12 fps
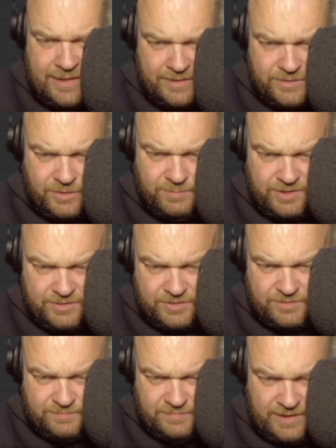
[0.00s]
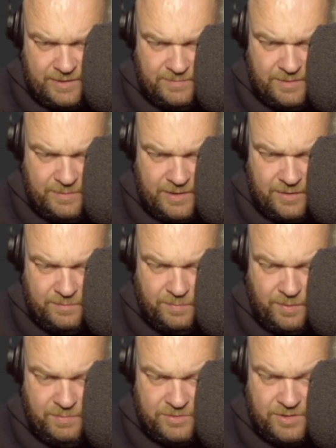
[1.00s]
A little too much. Yeah, here we
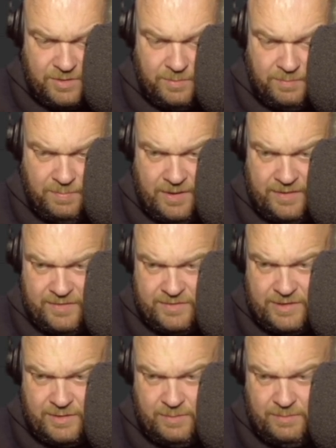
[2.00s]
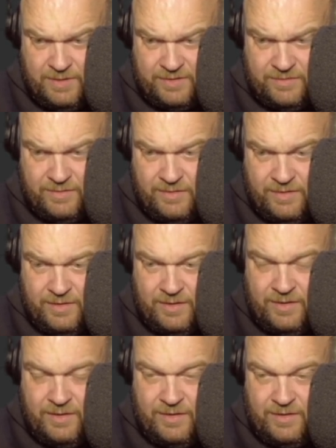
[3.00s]
go. Probably should have prepared this a little bit better.
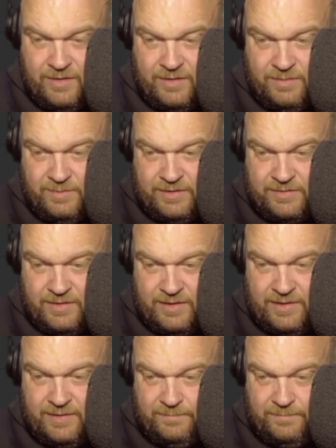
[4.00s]
Never mind.